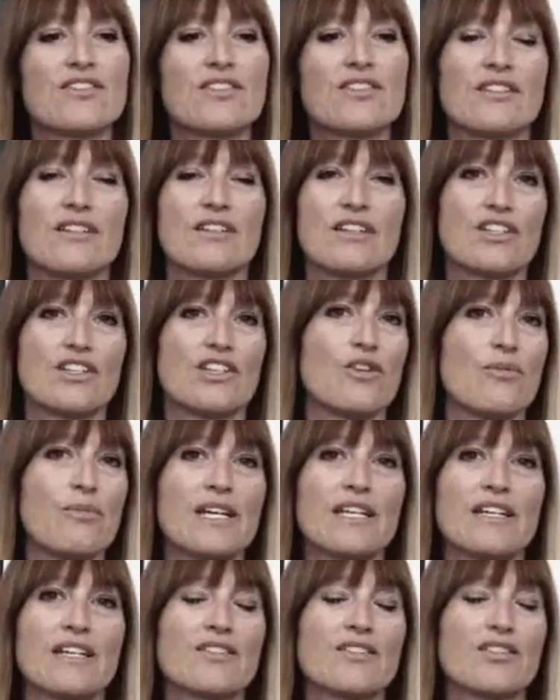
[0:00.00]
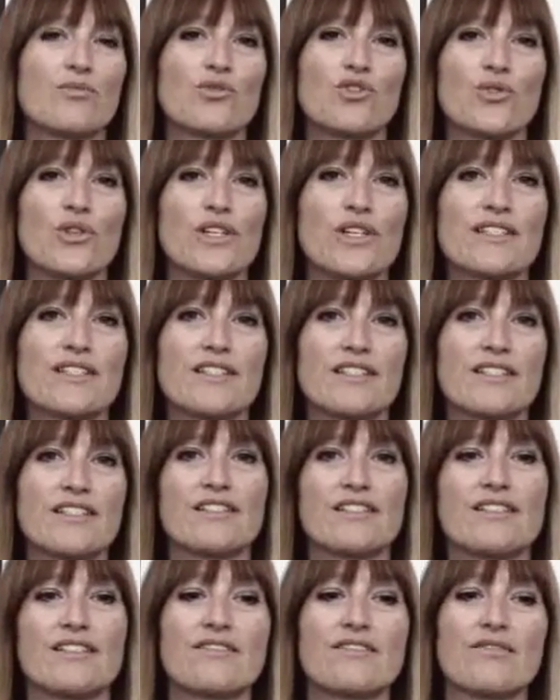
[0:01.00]
some
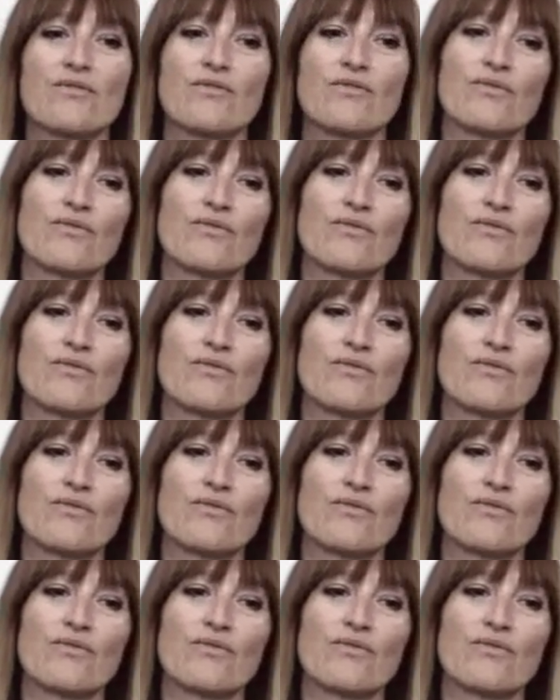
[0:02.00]
choices